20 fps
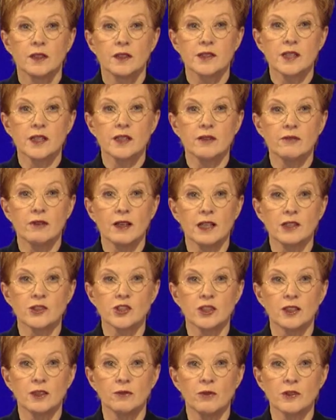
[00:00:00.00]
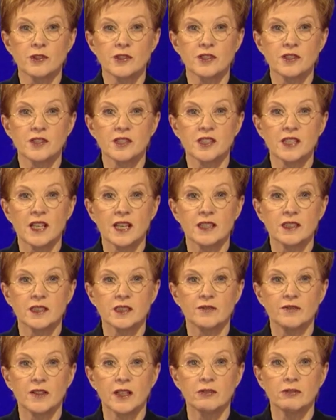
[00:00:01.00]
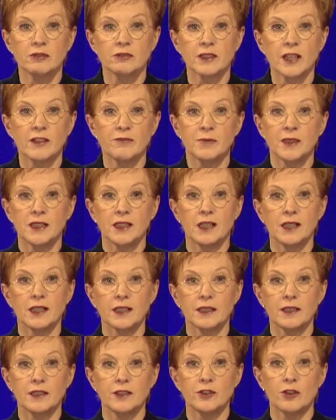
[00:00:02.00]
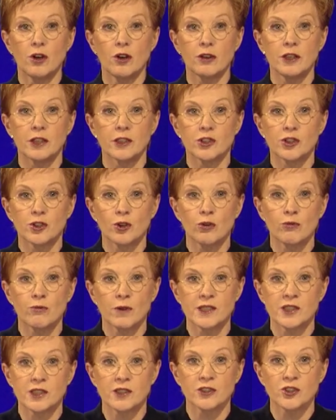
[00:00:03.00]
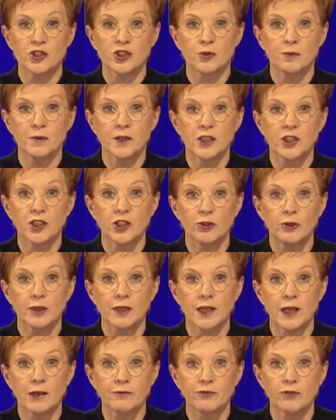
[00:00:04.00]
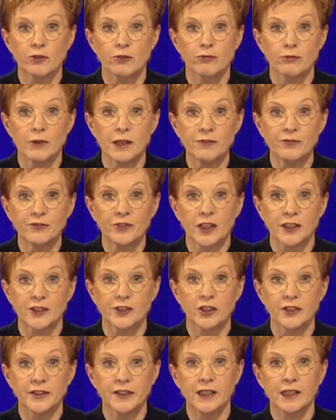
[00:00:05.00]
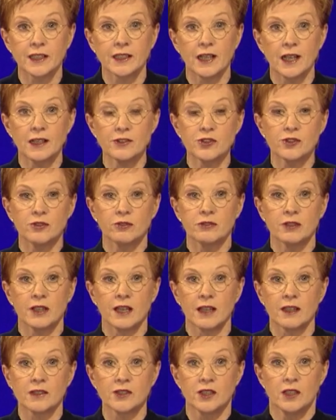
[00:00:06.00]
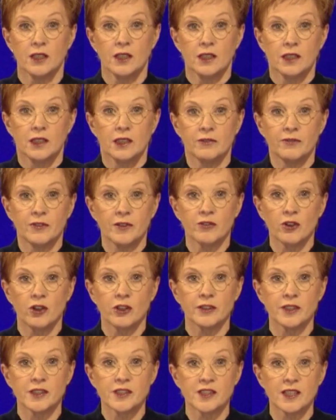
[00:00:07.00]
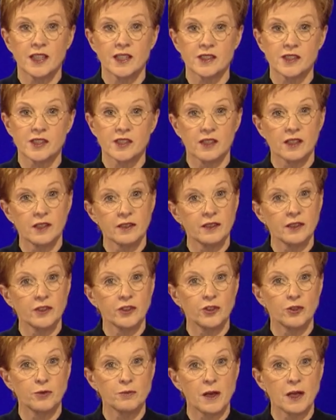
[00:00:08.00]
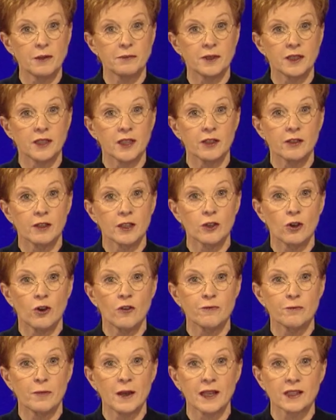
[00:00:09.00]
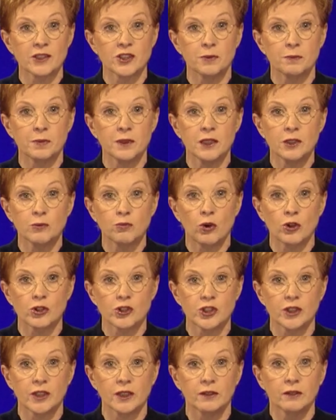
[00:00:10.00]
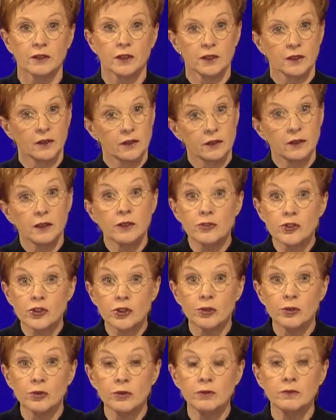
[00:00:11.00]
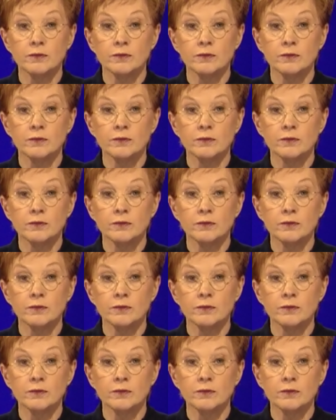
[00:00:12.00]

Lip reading: So, Angela, what's the standard of local government like in Norwich? Your residents should be queuing up for a refund on their council tax. If they've got any sense, I think you might be going off back to bird watching, don't you?